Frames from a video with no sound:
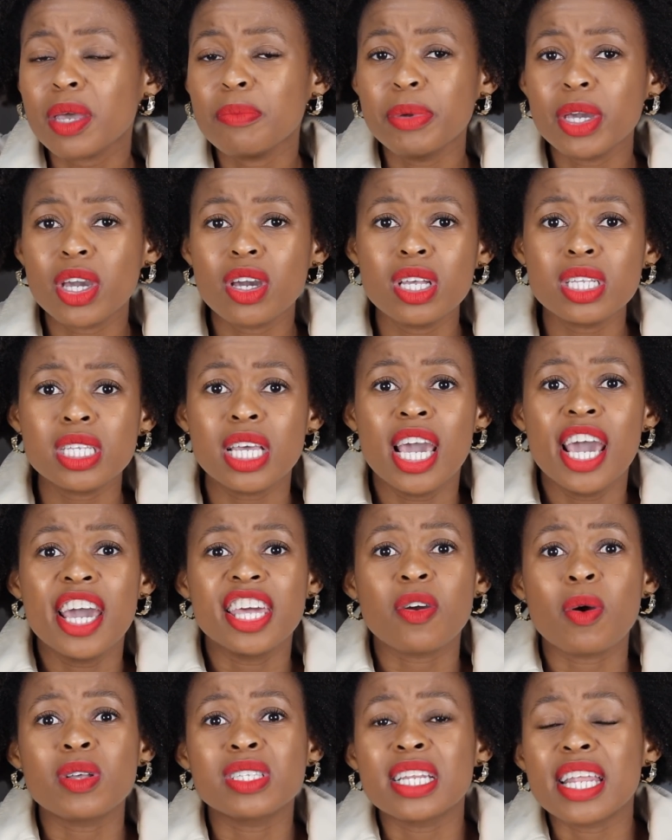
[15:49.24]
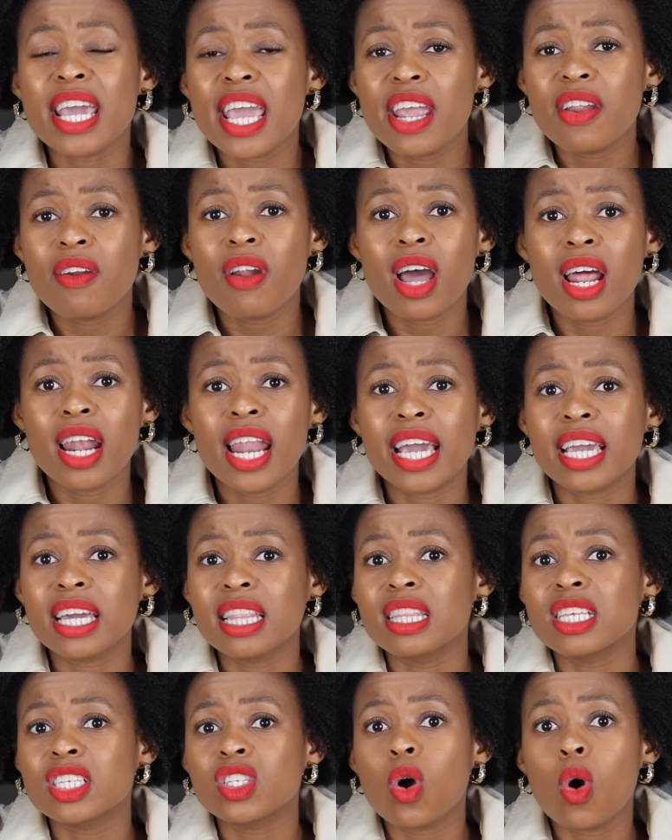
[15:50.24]
because there was an error
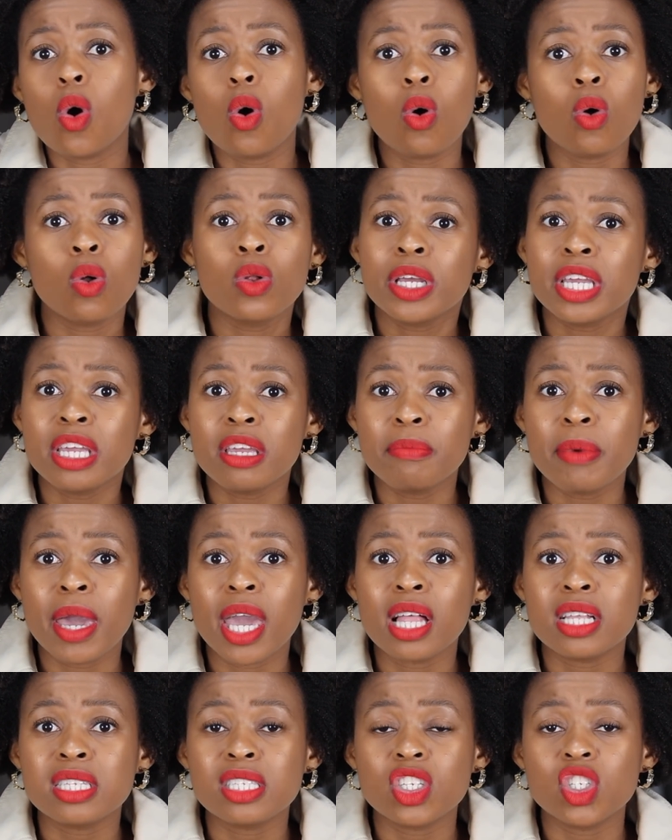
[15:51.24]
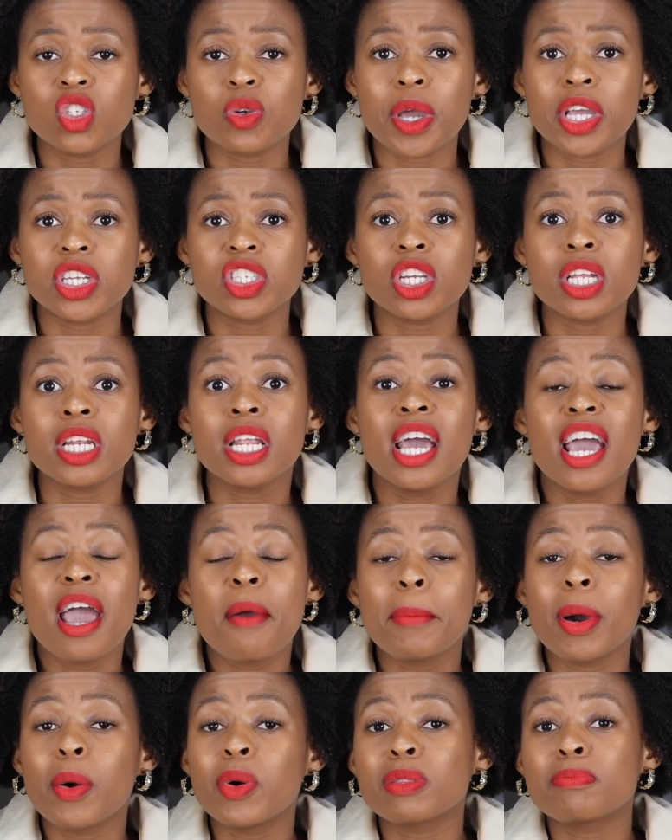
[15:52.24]
in this whole email situation.
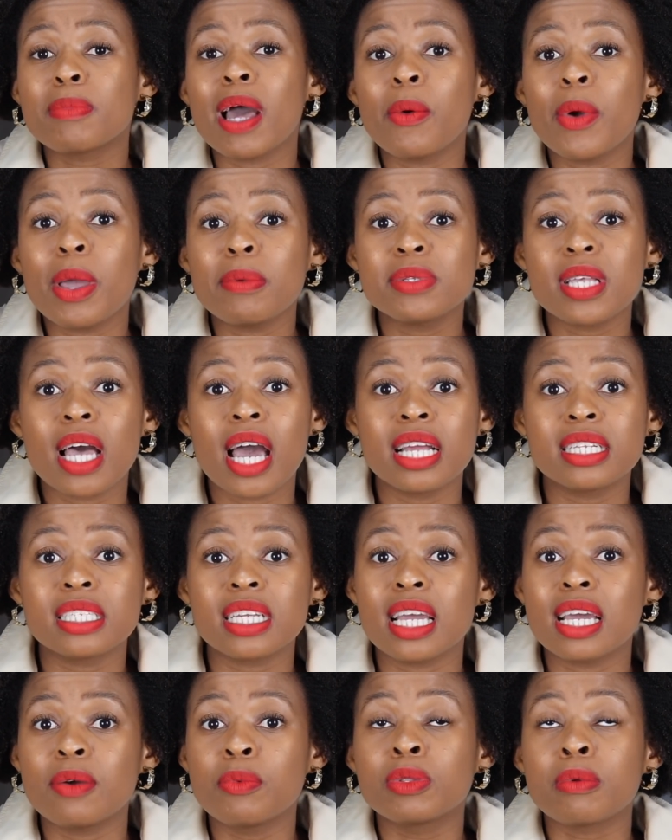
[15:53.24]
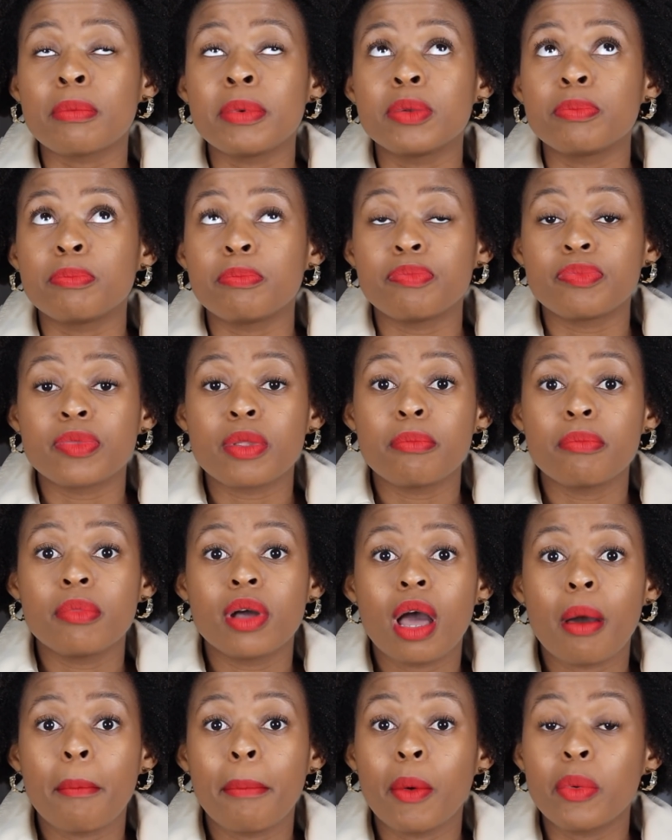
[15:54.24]
But with my website, with
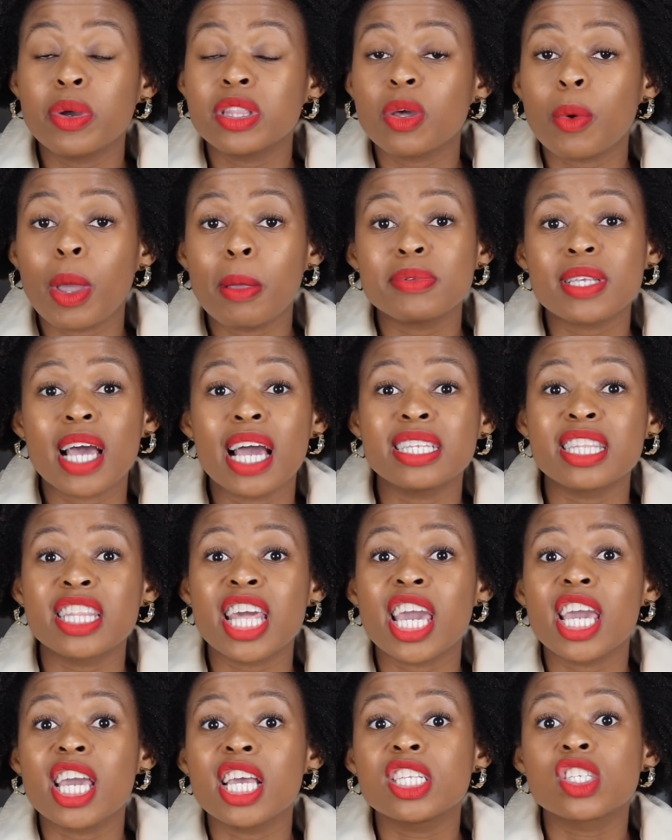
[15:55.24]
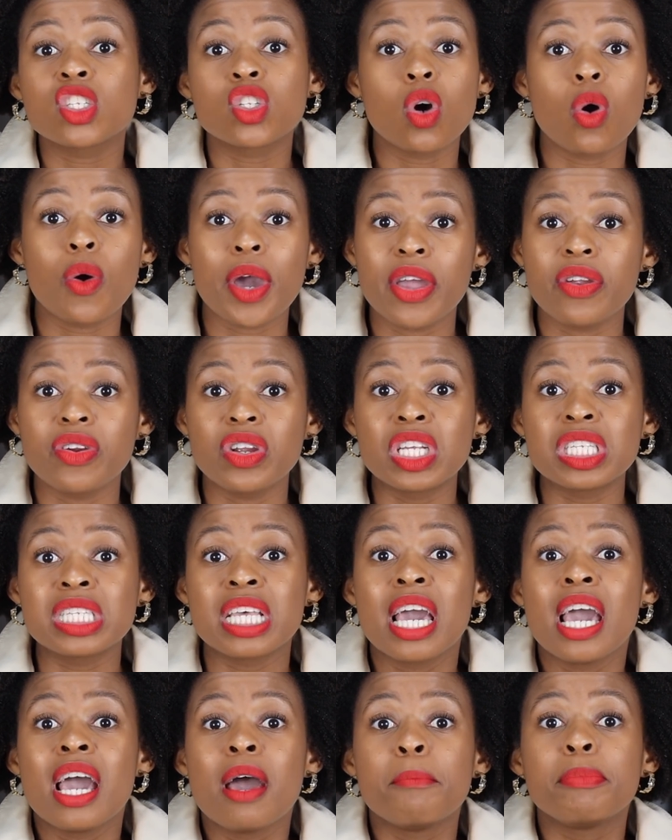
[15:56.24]
the website there is no errors,
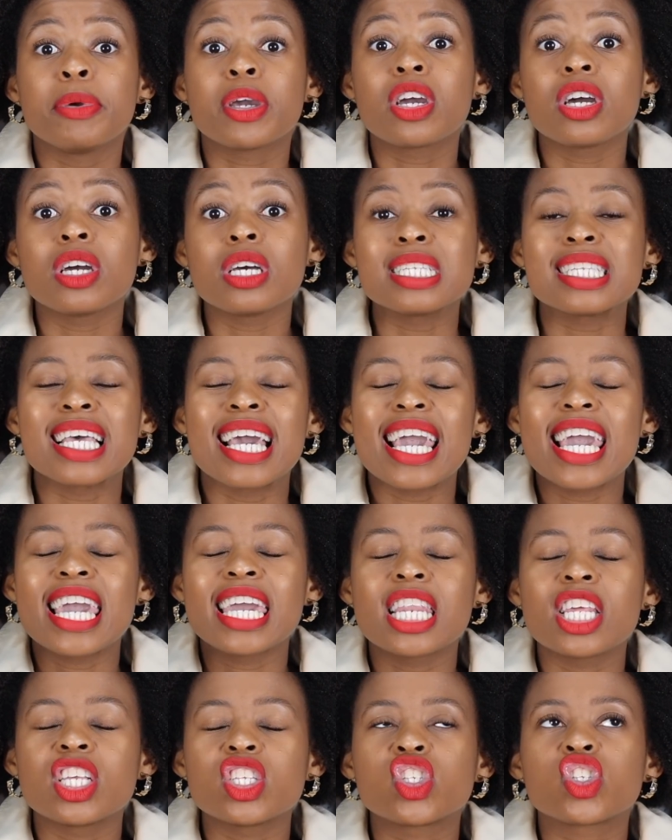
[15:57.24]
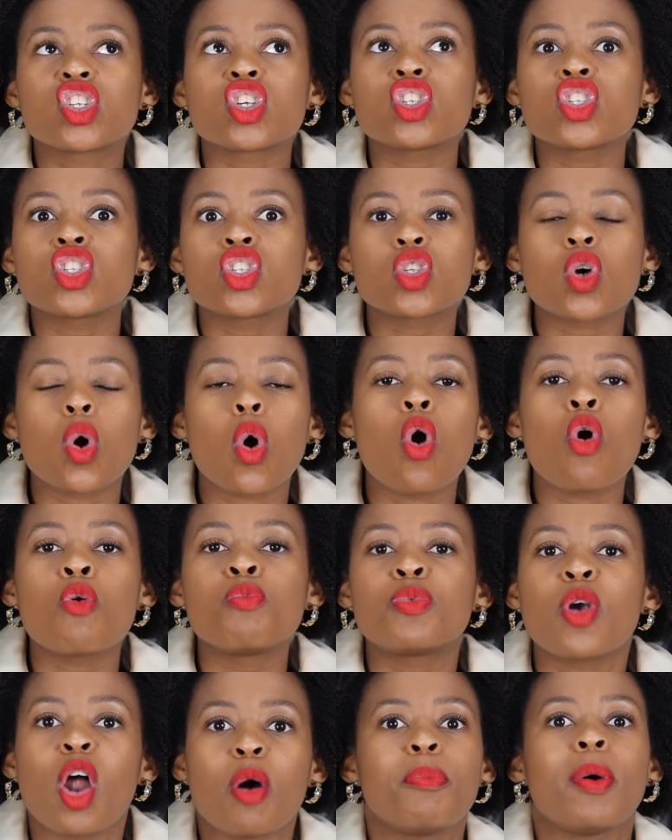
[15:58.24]
because it is just
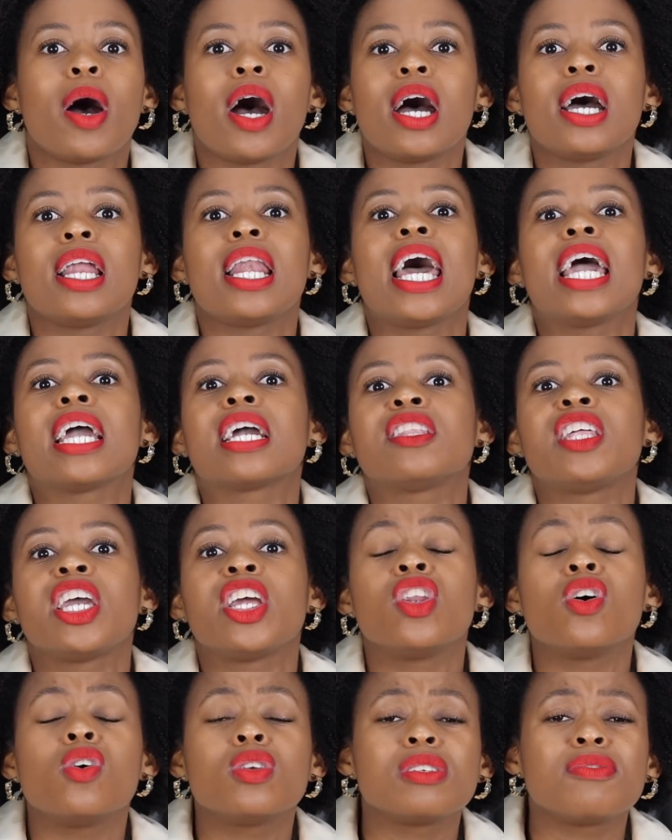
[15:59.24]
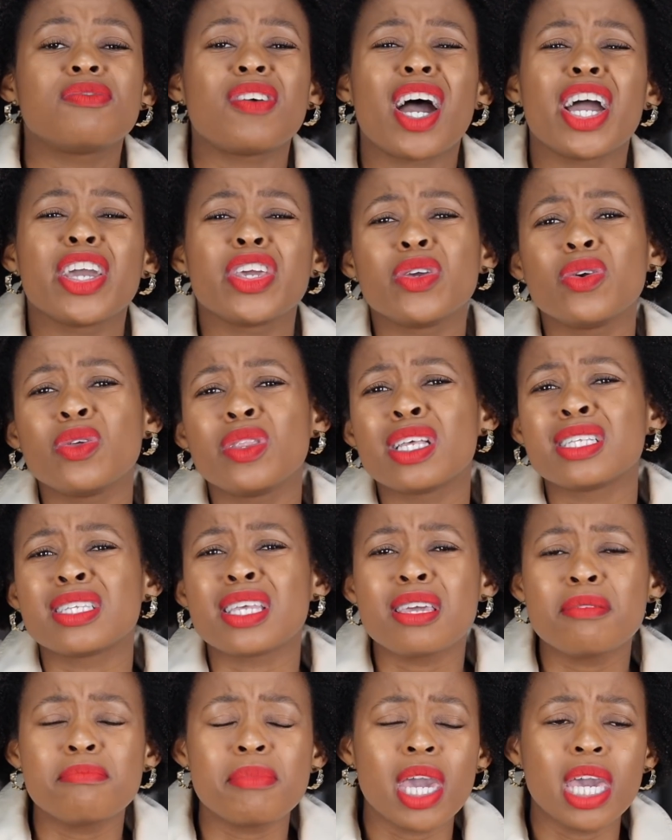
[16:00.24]
so proper. They notify you, there's
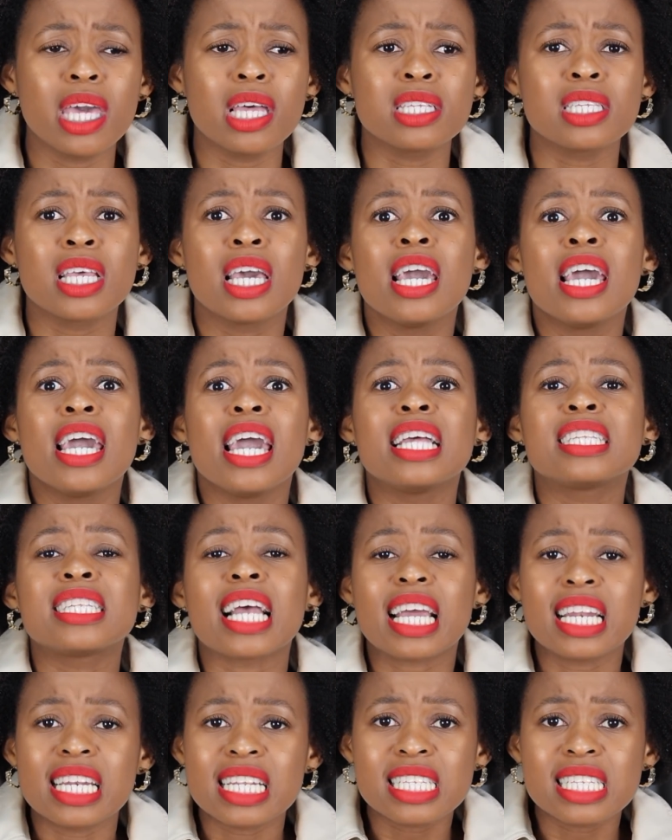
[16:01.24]
emails, it's like an